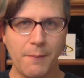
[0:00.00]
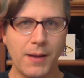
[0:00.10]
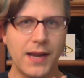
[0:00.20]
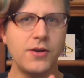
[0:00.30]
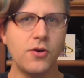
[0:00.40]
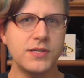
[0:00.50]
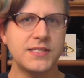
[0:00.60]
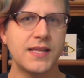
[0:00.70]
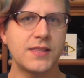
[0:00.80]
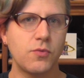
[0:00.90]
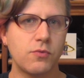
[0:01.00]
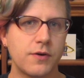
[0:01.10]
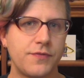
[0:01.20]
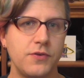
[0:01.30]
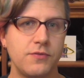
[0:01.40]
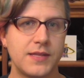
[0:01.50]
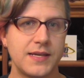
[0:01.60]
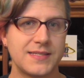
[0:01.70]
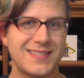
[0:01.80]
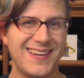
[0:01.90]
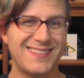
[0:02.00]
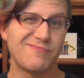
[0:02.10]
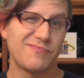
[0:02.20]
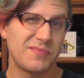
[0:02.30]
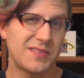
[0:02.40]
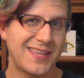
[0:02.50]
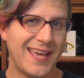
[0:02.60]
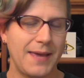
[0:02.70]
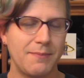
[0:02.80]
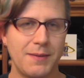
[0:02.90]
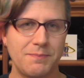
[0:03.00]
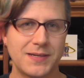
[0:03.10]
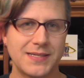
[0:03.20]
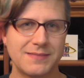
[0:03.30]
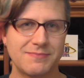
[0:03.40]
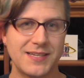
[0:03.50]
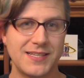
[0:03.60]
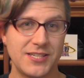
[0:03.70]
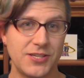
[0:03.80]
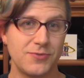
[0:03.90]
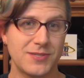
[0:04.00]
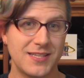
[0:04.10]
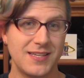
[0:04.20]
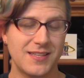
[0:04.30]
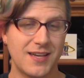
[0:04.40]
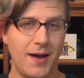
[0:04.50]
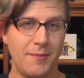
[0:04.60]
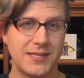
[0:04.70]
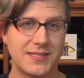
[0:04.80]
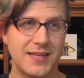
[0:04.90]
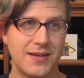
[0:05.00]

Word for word: But I noticed that there were a few things that came up continuously in the comments.